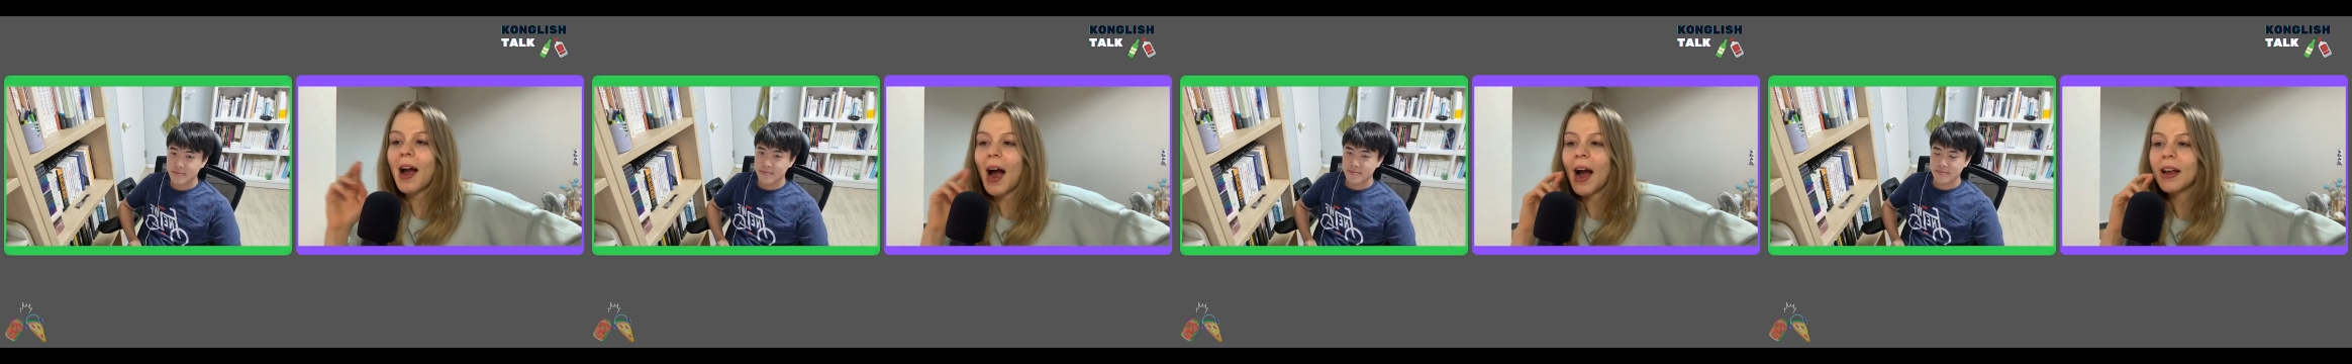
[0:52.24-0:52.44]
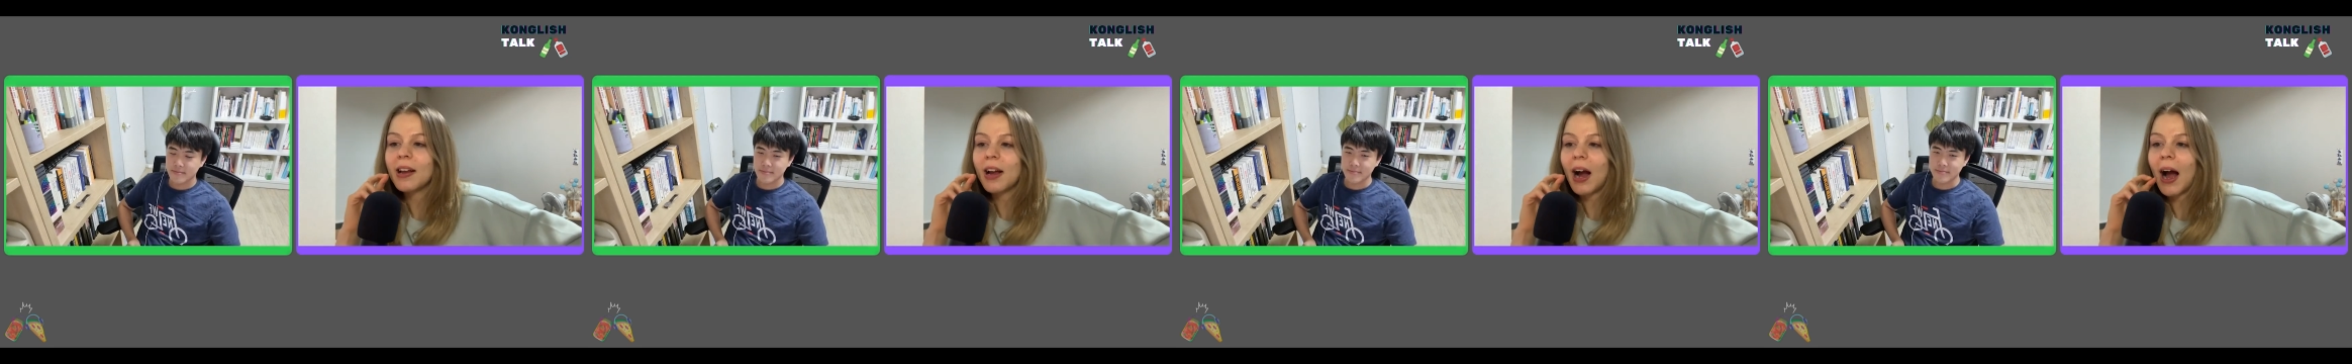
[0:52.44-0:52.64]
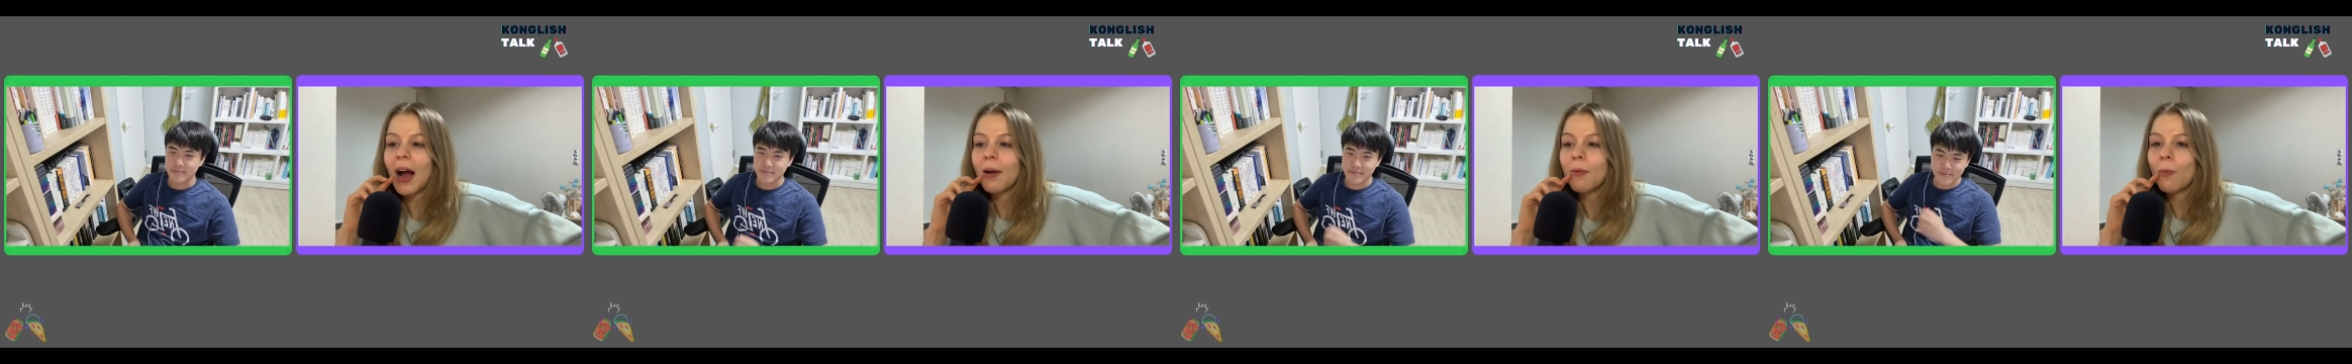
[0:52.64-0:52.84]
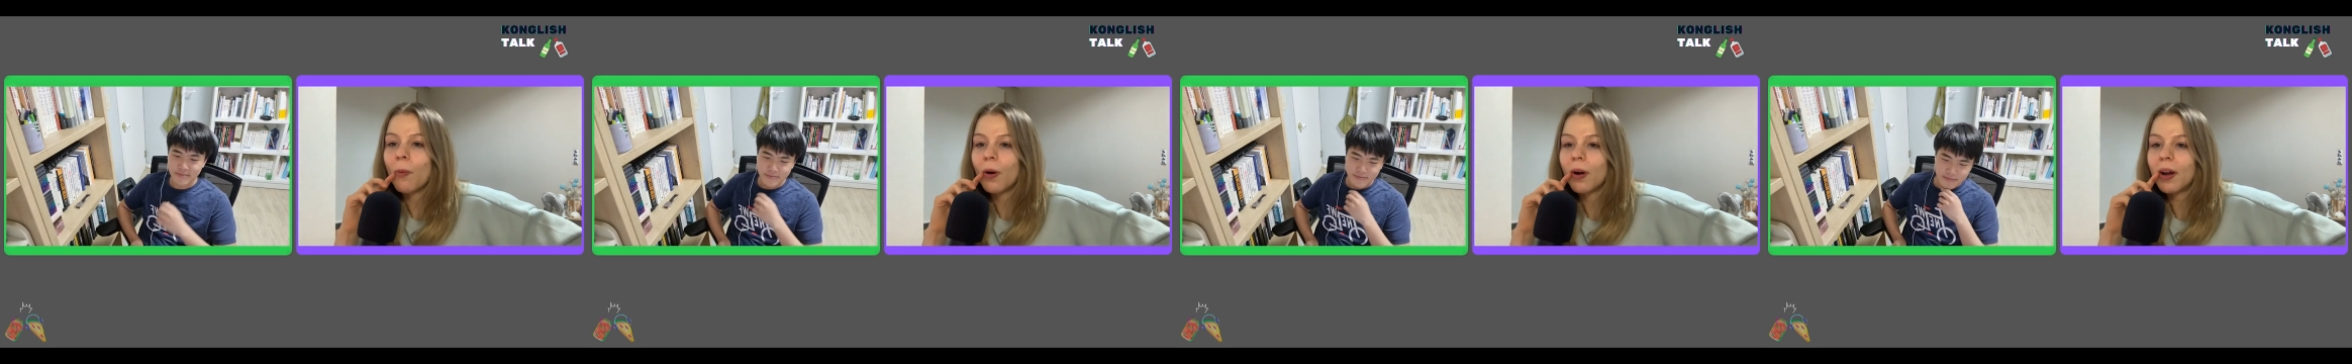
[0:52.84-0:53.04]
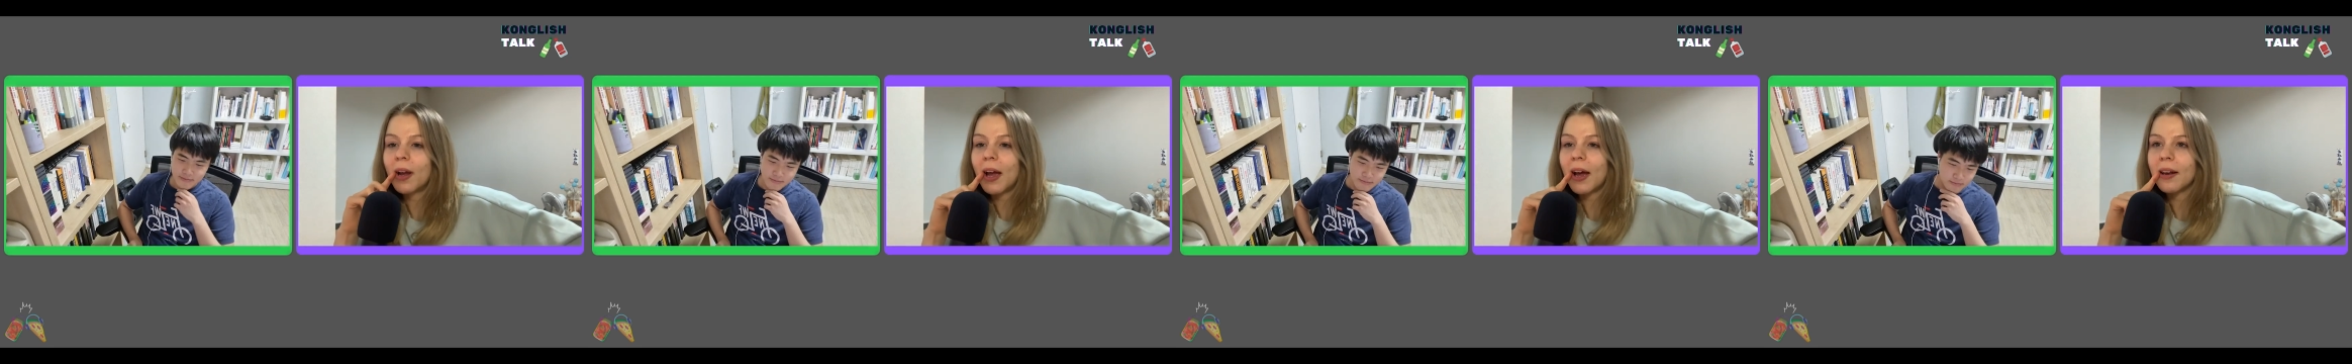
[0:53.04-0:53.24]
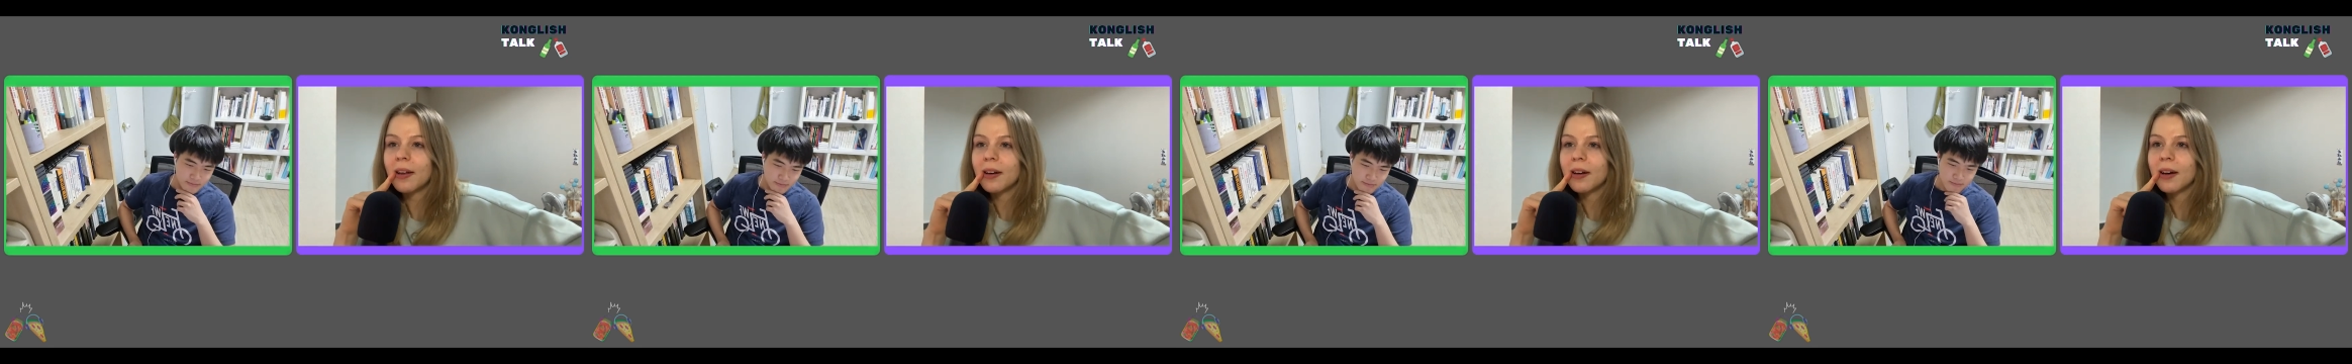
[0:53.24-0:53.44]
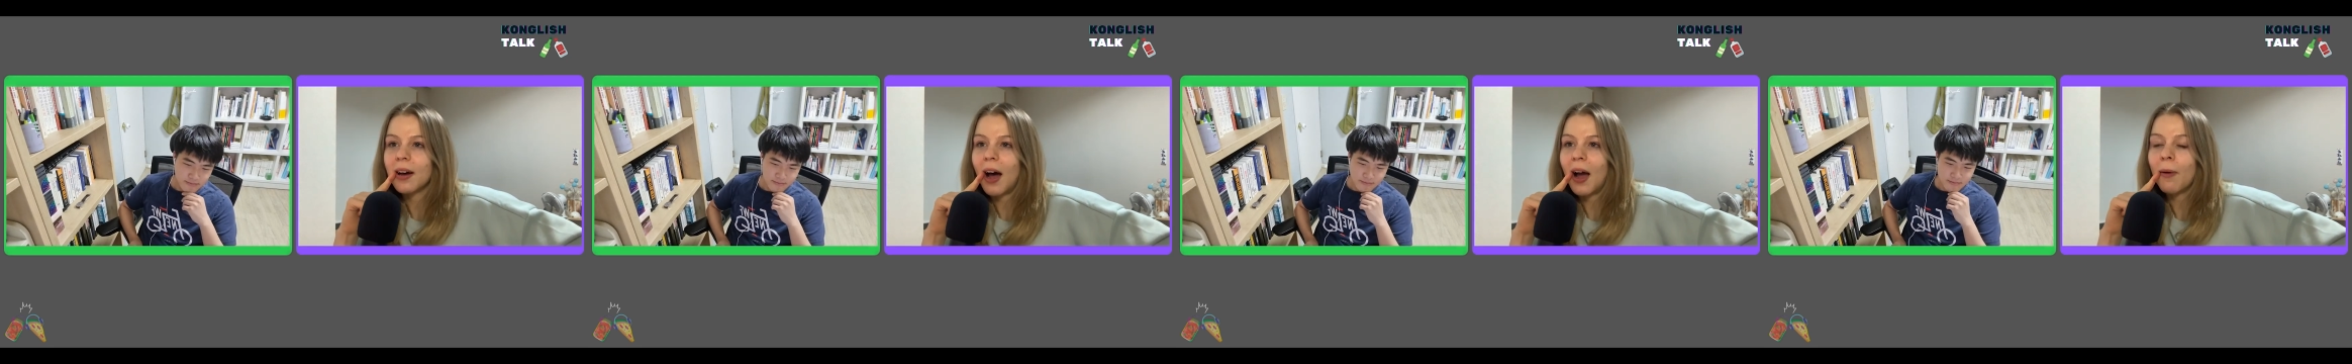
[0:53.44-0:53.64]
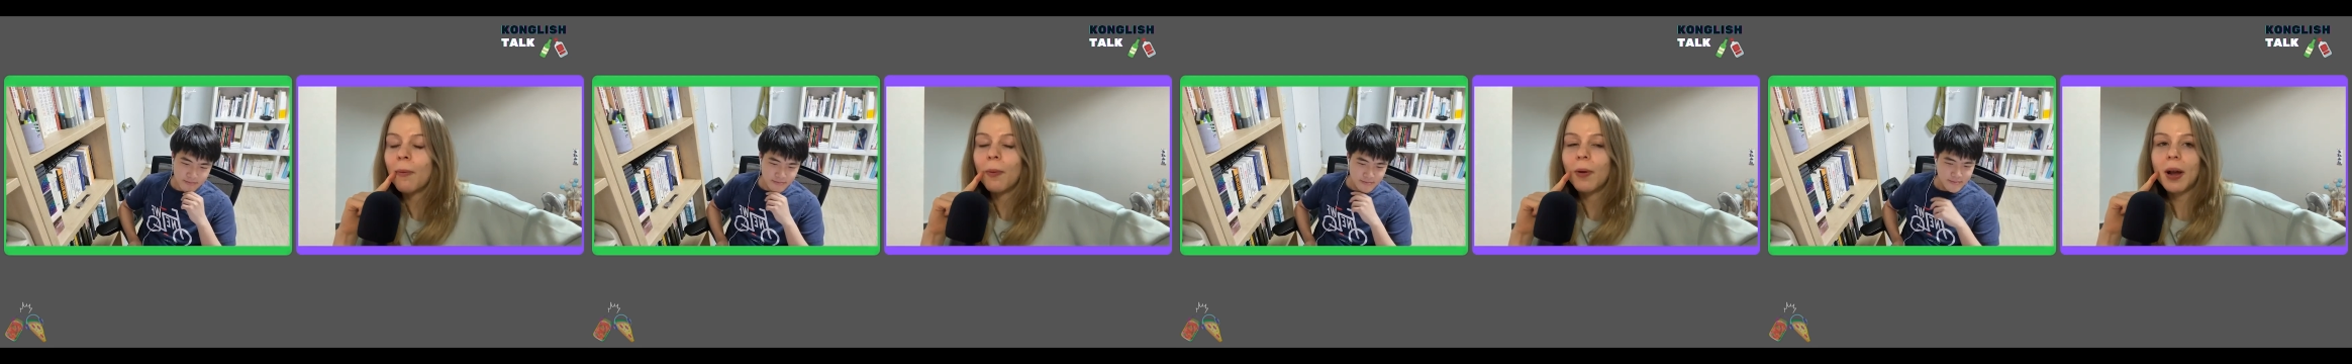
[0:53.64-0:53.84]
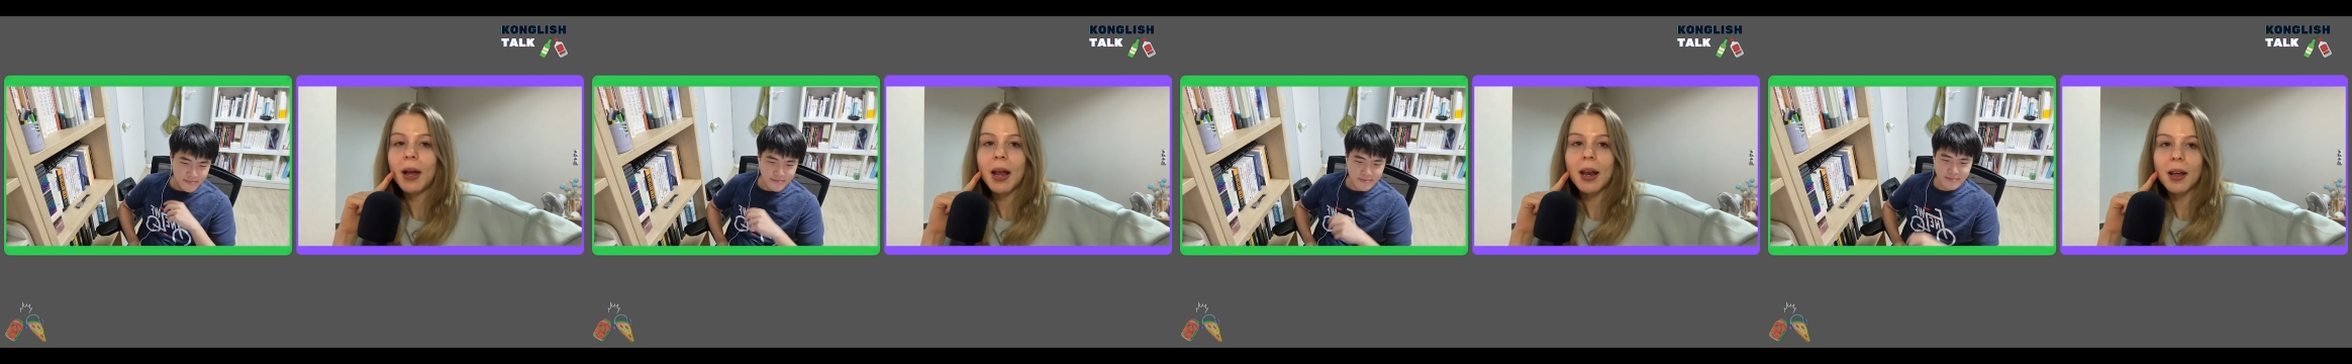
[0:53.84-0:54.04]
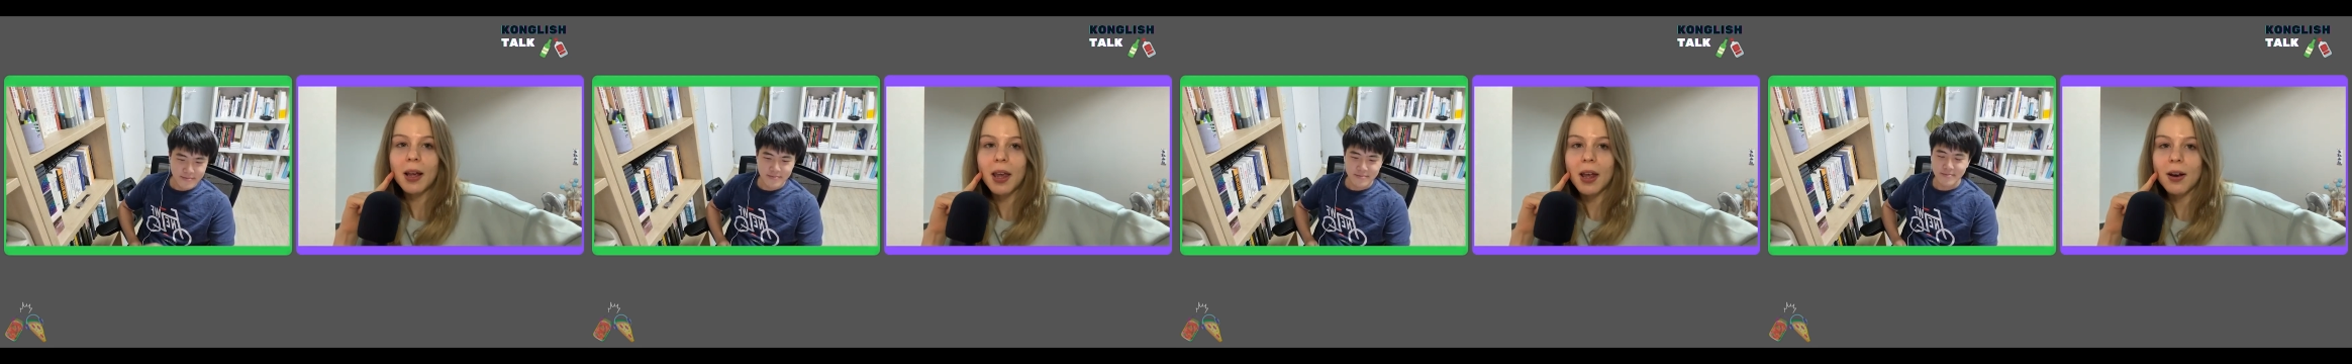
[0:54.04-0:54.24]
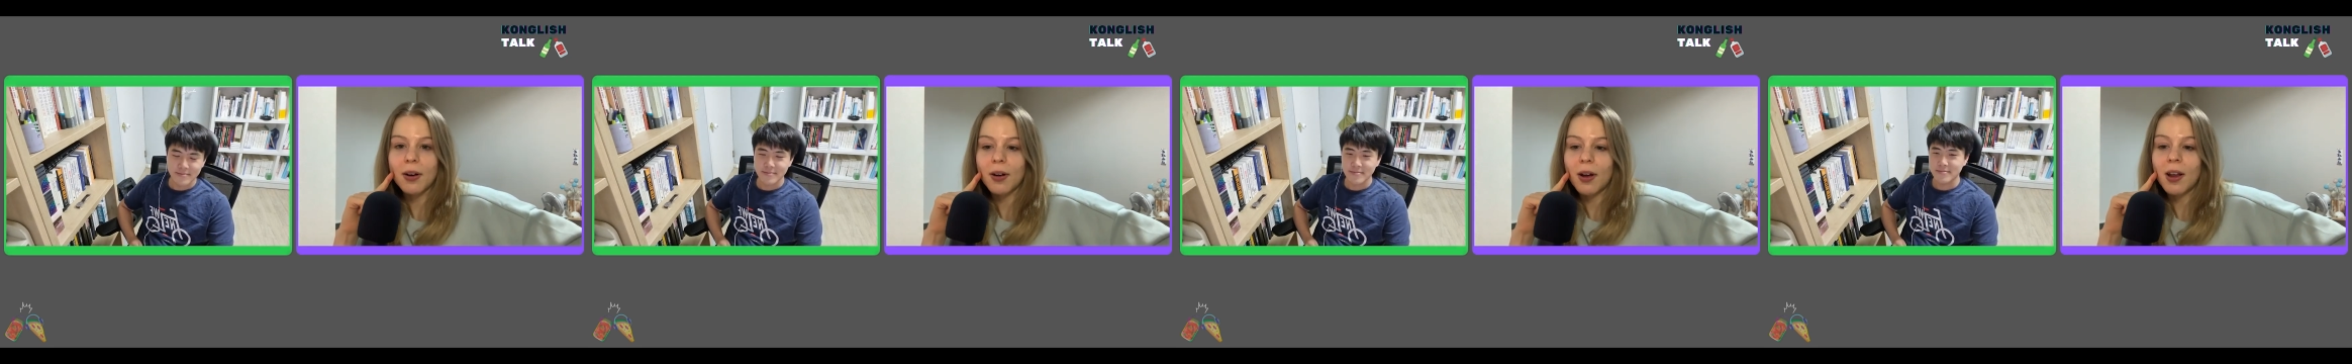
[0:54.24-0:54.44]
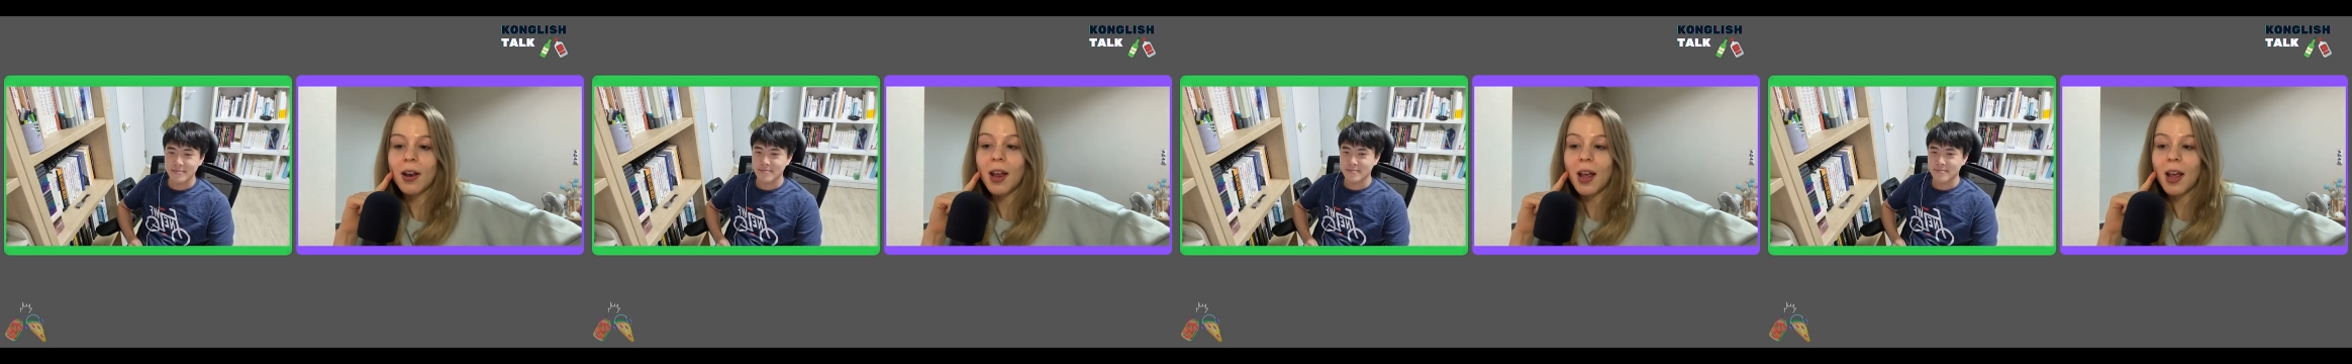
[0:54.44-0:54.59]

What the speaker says: I work at an